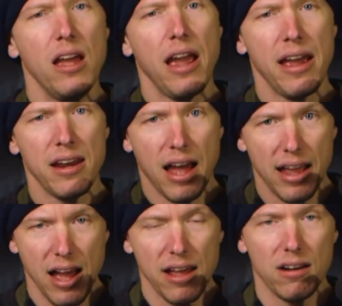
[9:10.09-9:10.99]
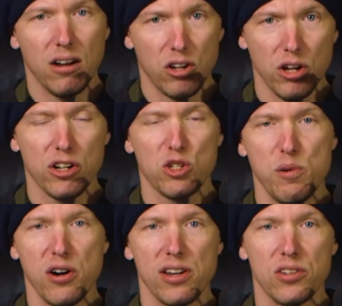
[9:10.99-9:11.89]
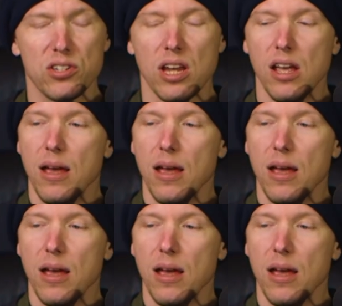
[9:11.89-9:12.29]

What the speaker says: and I got a good experience.